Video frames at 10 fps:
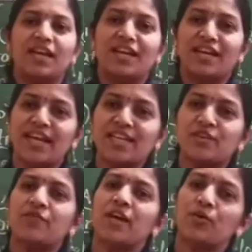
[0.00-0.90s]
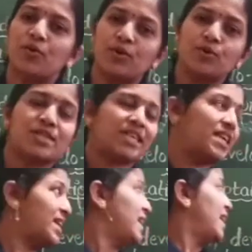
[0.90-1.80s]
Next we are going to
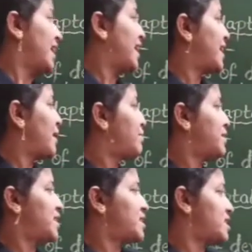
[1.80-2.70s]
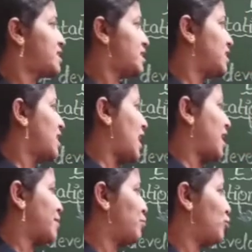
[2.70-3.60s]
see adaptations in
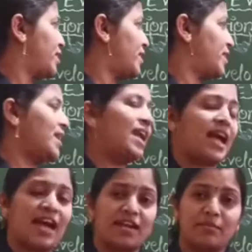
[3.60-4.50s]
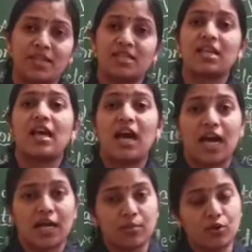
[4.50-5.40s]
arboreal animals.
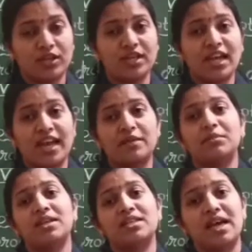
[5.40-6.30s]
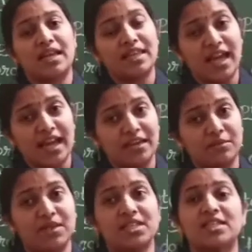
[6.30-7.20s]
Arboreal animals are the
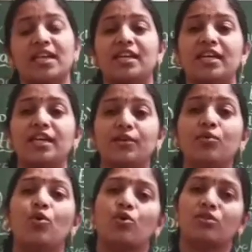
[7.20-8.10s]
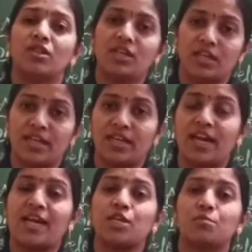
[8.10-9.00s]
animals that live on the tree
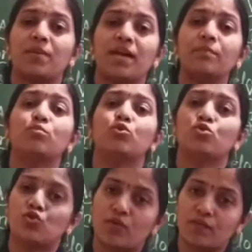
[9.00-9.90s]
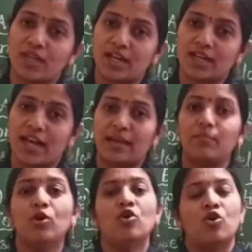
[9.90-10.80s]
and spend most of their
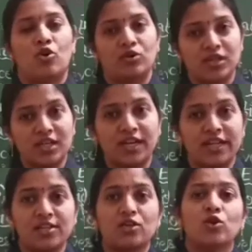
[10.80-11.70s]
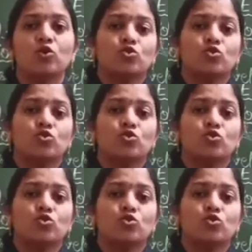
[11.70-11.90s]
time on the trees.